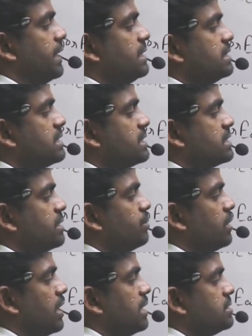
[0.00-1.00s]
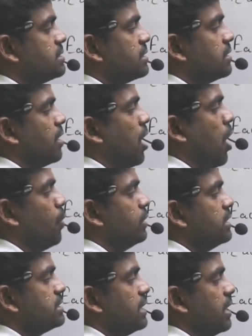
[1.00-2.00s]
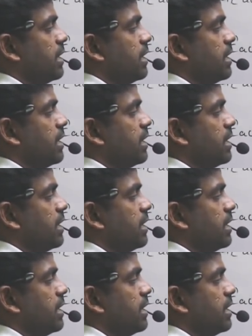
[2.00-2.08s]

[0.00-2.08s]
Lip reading: In system class, out is a